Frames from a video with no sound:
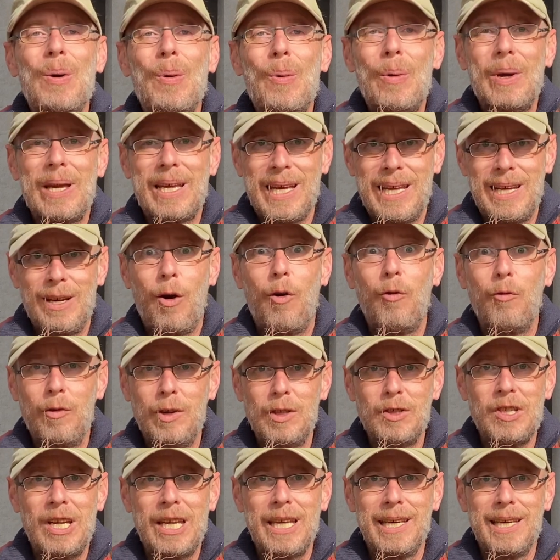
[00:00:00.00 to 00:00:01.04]
we can
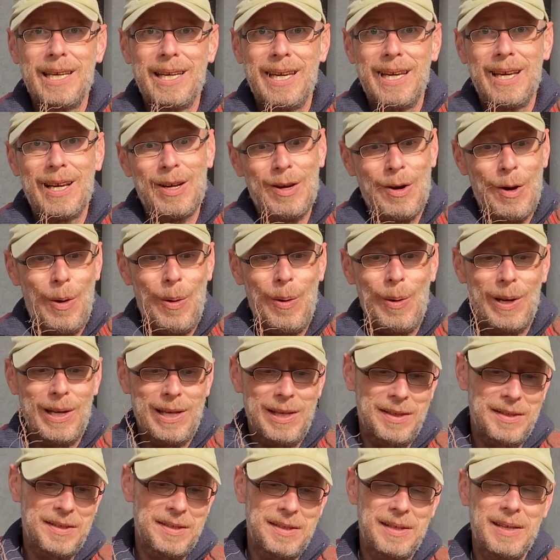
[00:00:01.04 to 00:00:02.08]
officially call
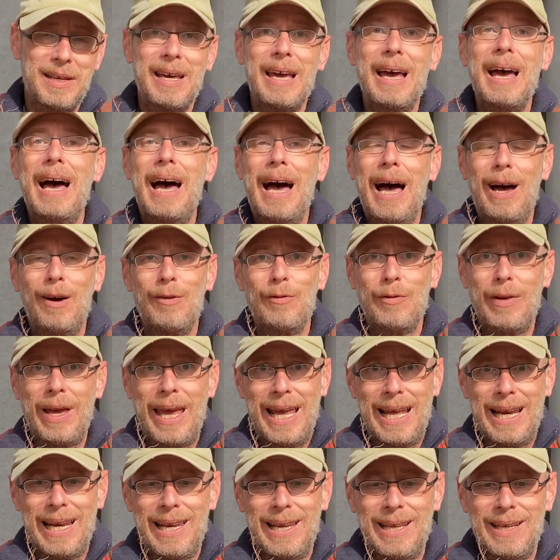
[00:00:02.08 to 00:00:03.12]
this a
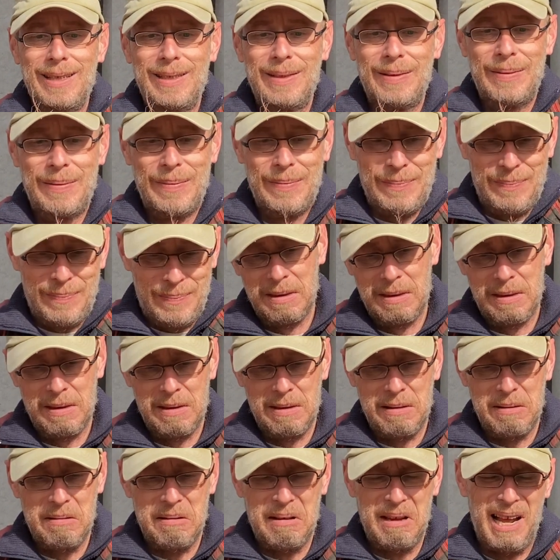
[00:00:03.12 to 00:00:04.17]
fail.
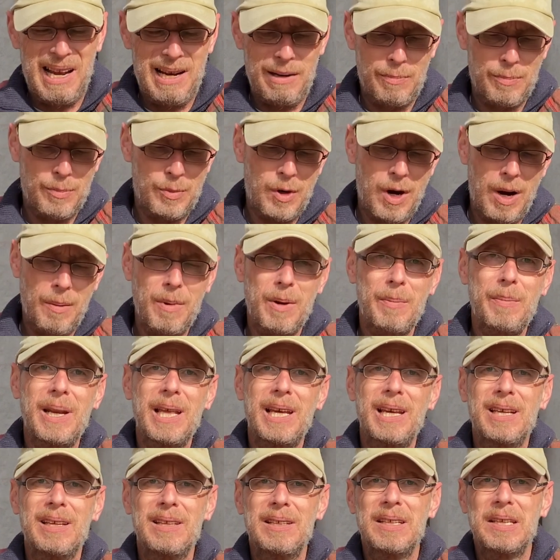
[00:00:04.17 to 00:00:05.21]
I'll
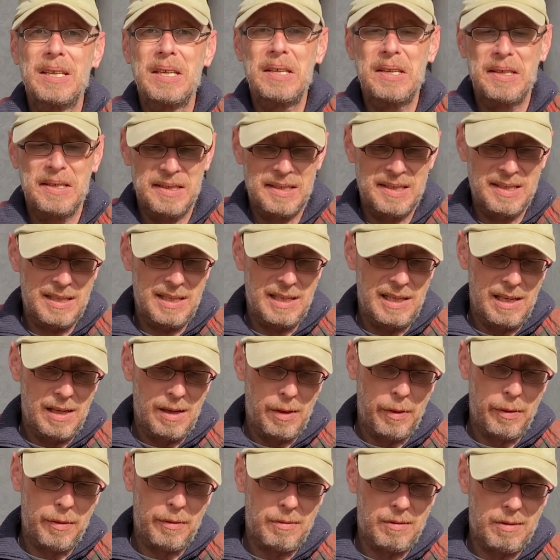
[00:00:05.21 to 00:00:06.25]
probably still
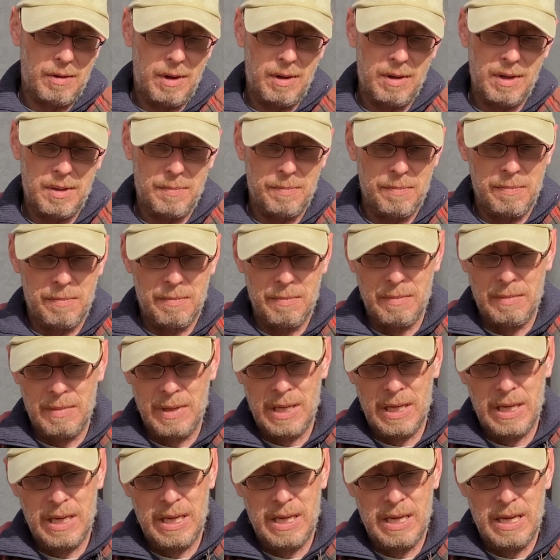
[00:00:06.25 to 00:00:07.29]
throw them
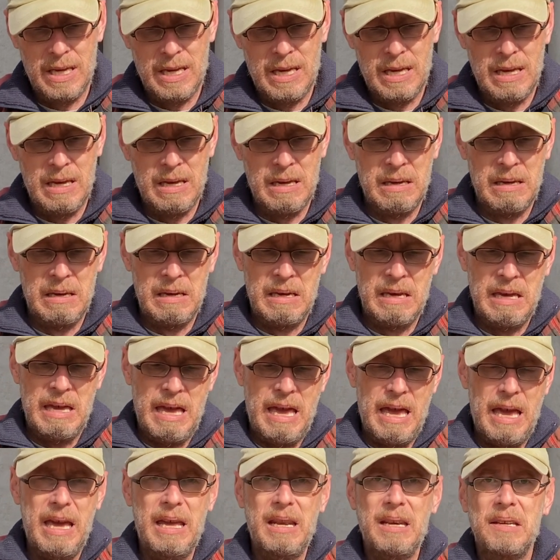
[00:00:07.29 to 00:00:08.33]

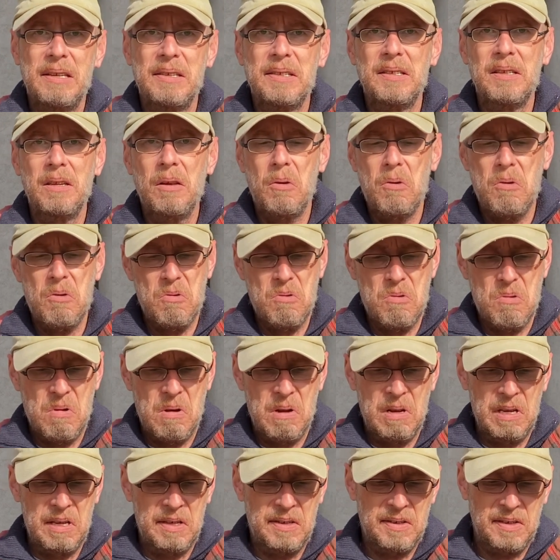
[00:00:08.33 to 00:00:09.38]
in a stew,
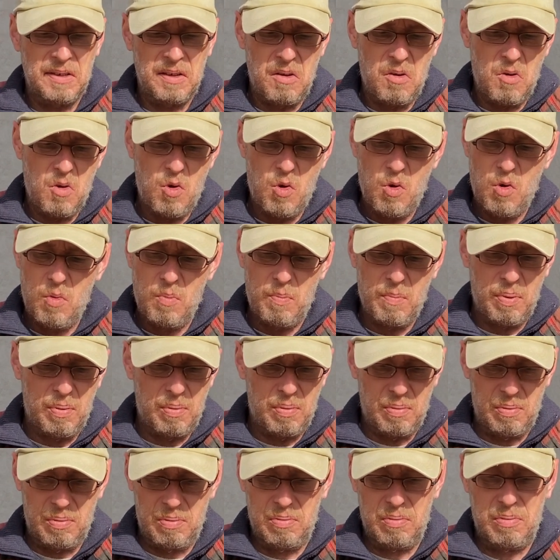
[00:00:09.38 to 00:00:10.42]
a soup,
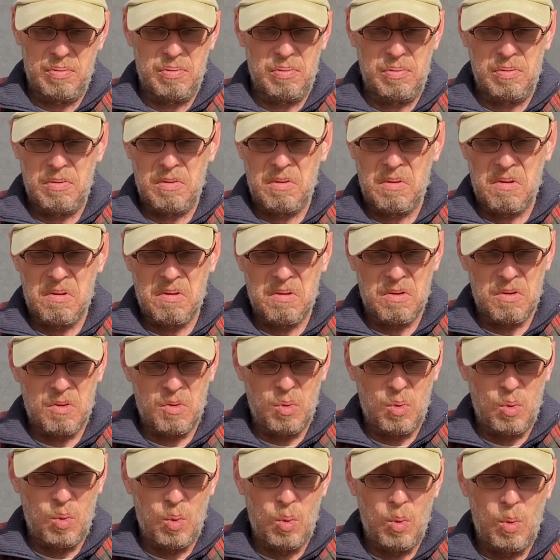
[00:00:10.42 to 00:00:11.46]
or
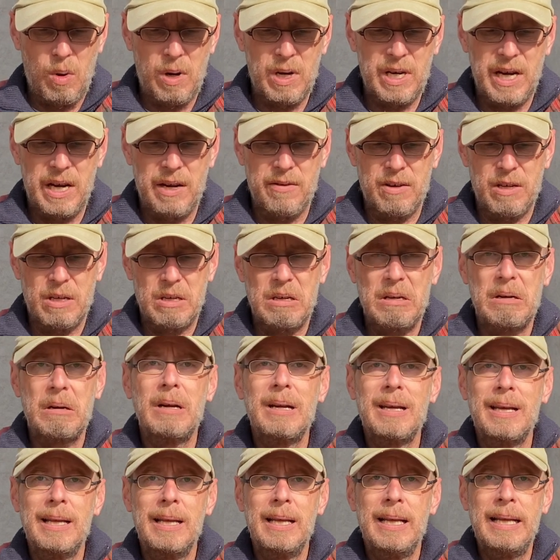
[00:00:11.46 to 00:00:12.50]
whatever.
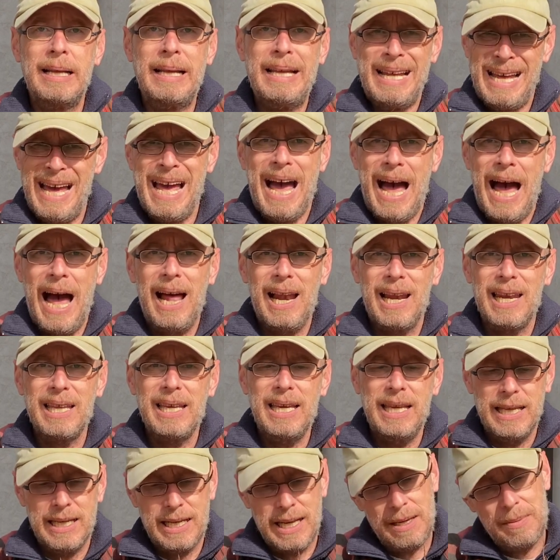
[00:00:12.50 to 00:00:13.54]
I'll
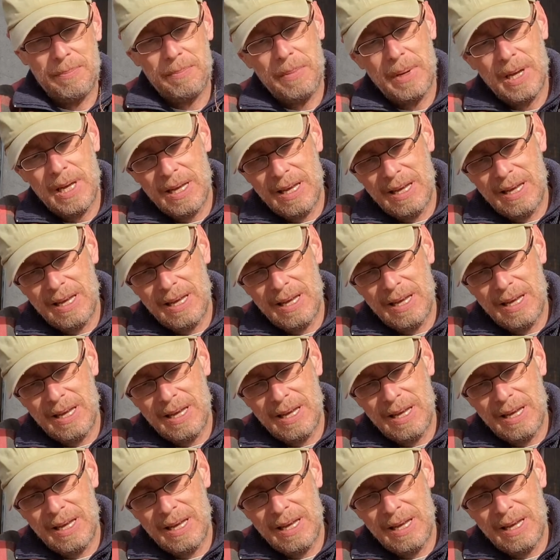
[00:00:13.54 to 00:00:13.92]
eat them.